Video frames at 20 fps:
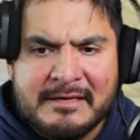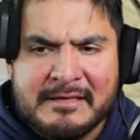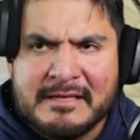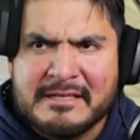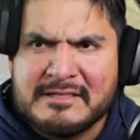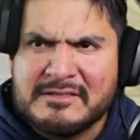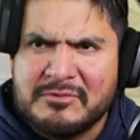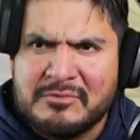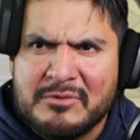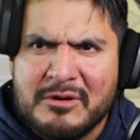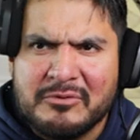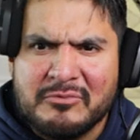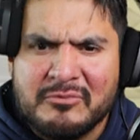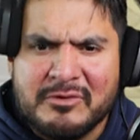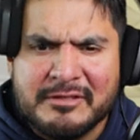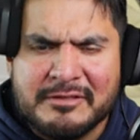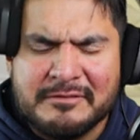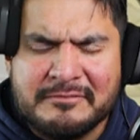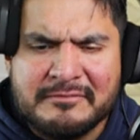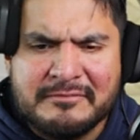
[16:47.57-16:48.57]
that's the wrong
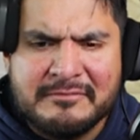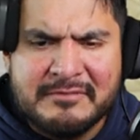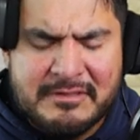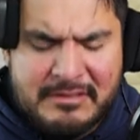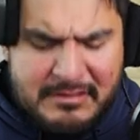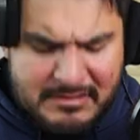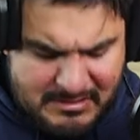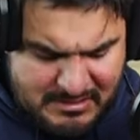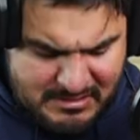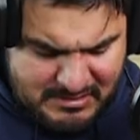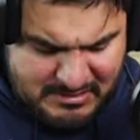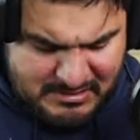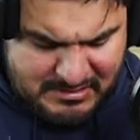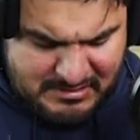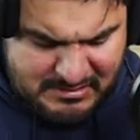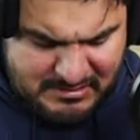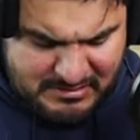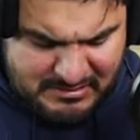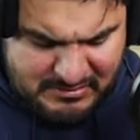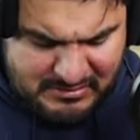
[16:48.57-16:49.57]
one.
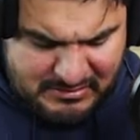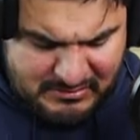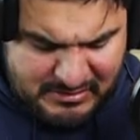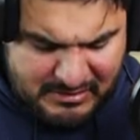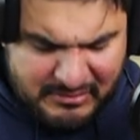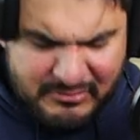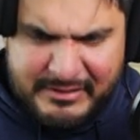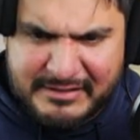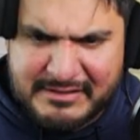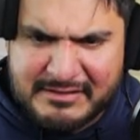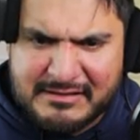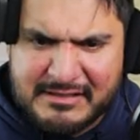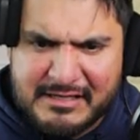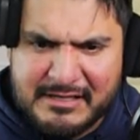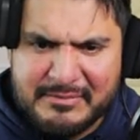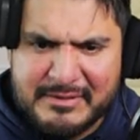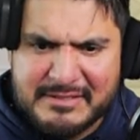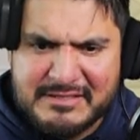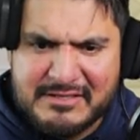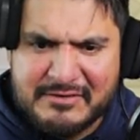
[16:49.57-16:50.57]
Uh, how do I
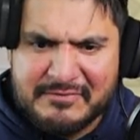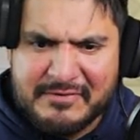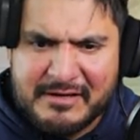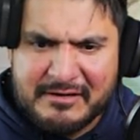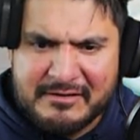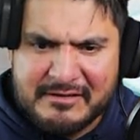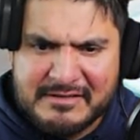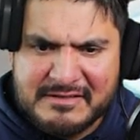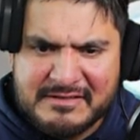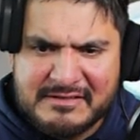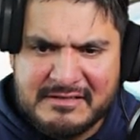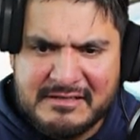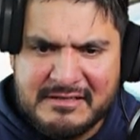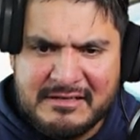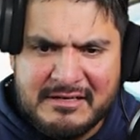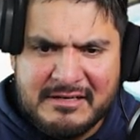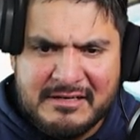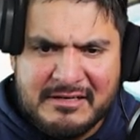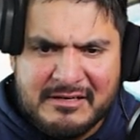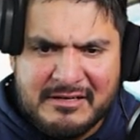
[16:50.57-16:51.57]
get myself out of this?
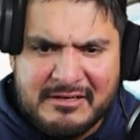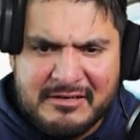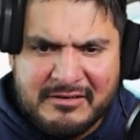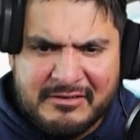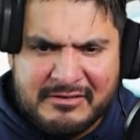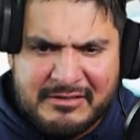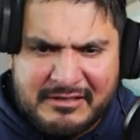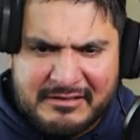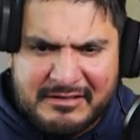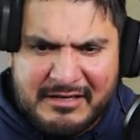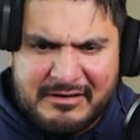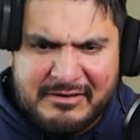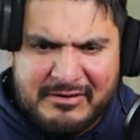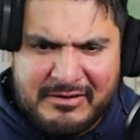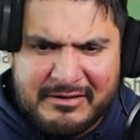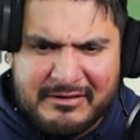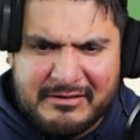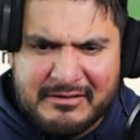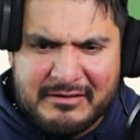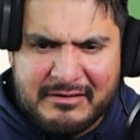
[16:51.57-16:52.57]
Hold on, how do
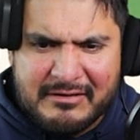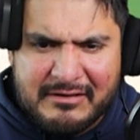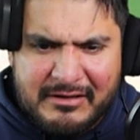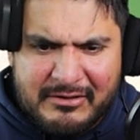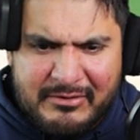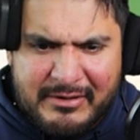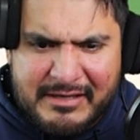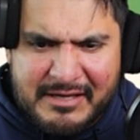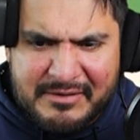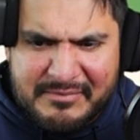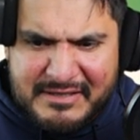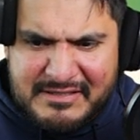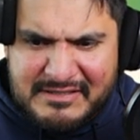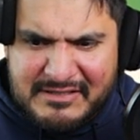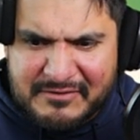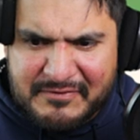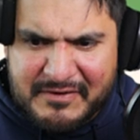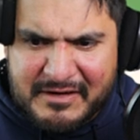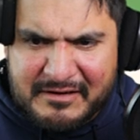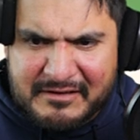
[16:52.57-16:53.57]
I, how do I get
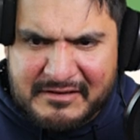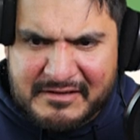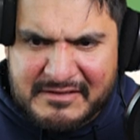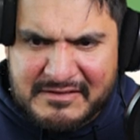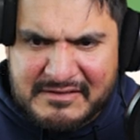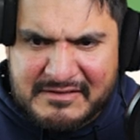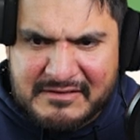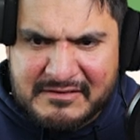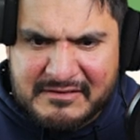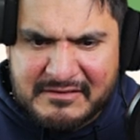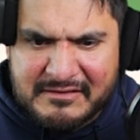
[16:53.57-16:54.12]
myself out of this?